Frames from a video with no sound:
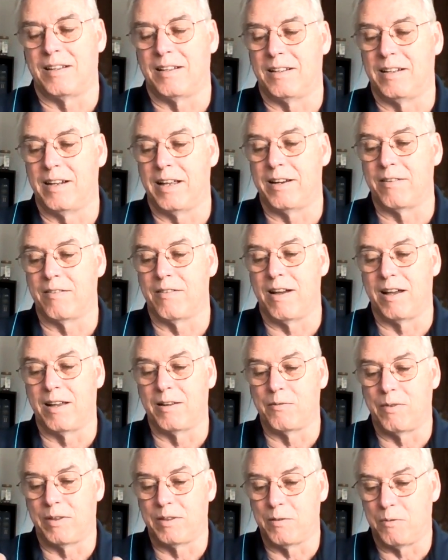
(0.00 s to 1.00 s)
later
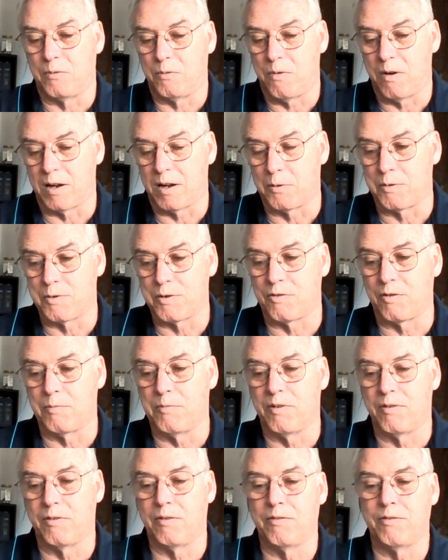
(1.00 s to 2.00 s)
on, when the water was
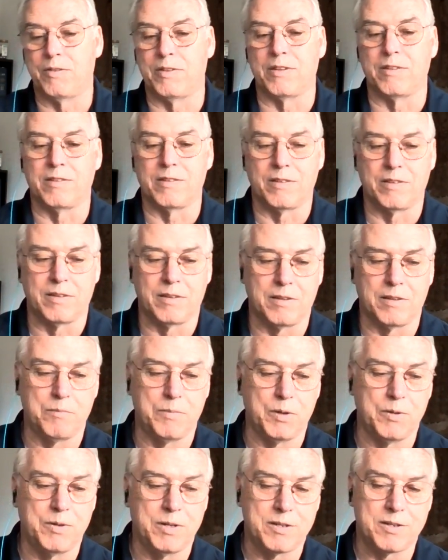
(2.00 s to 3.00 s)
removed and the
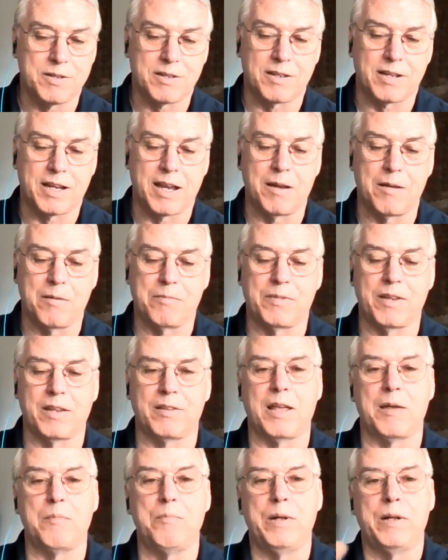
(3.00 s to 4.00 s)
Buddhists came, then
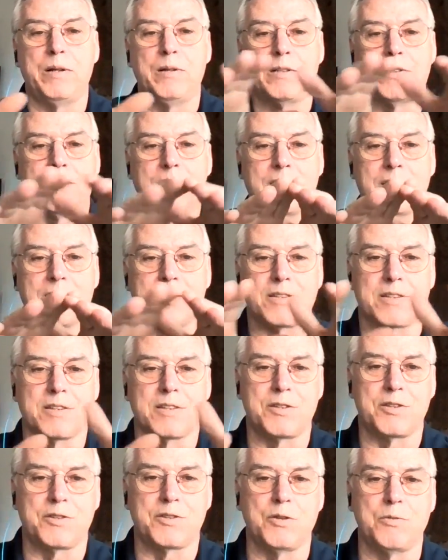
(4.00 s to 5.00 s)
they built this
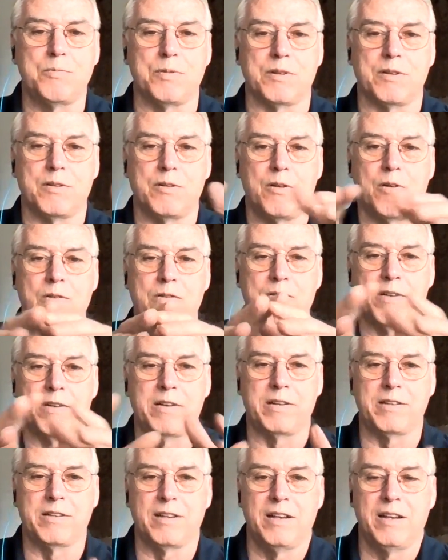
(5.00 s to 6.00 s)
stupa over
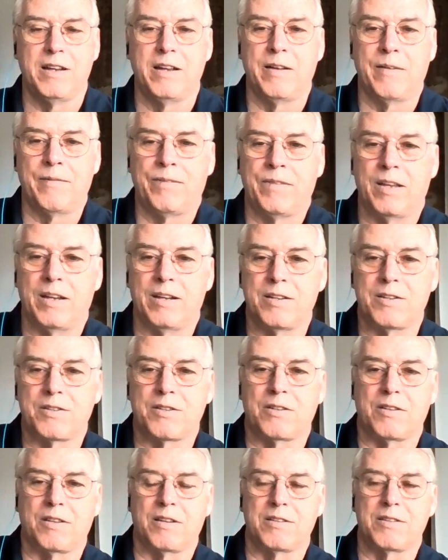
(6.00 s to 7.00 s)
it, and
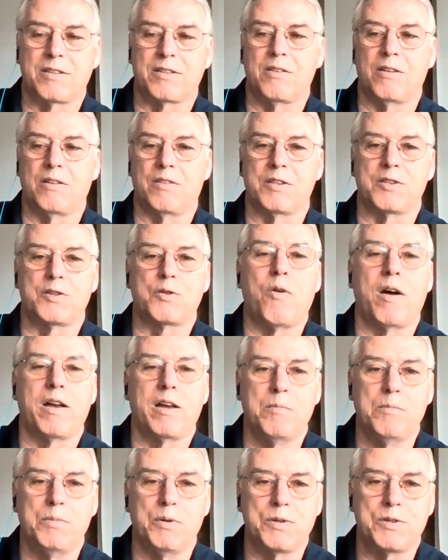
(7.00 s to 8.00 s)
that's called the
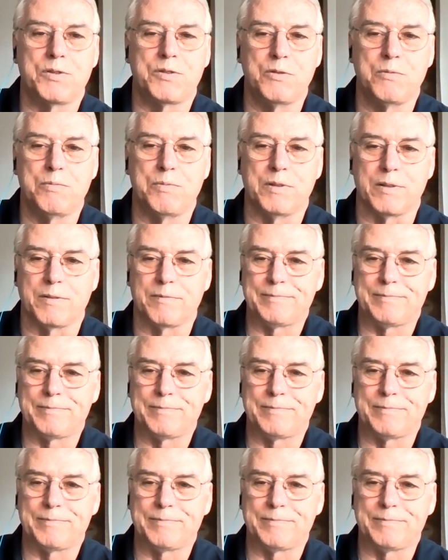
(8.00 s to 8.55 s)
Swayambhu stupa.